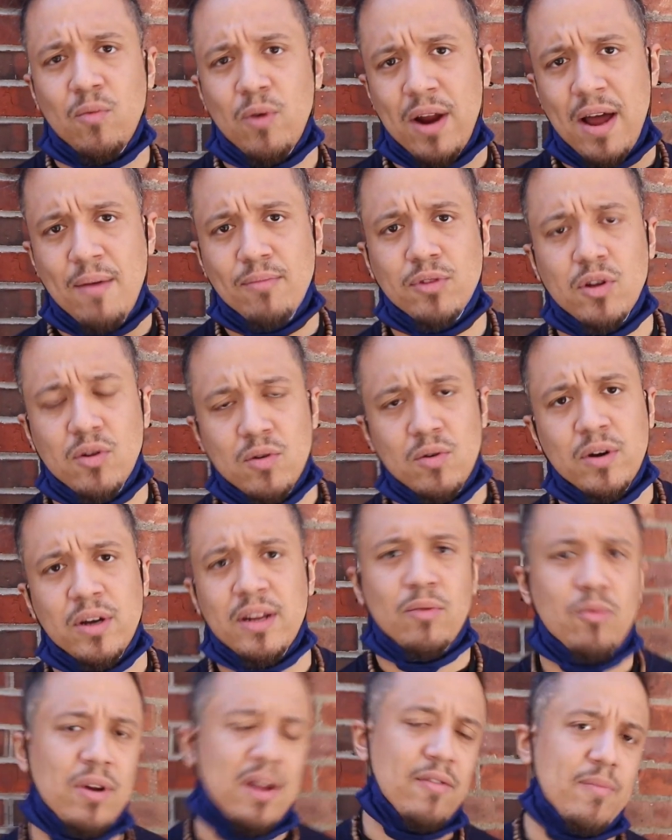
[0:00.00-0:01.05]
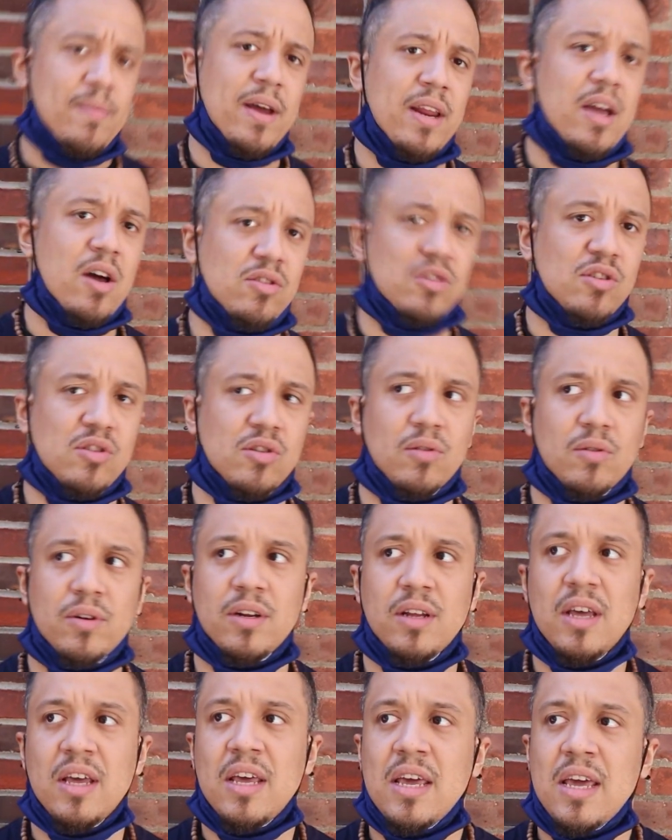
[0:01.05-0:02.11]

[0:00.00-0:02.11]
what I'm doing and what everybody else is doing.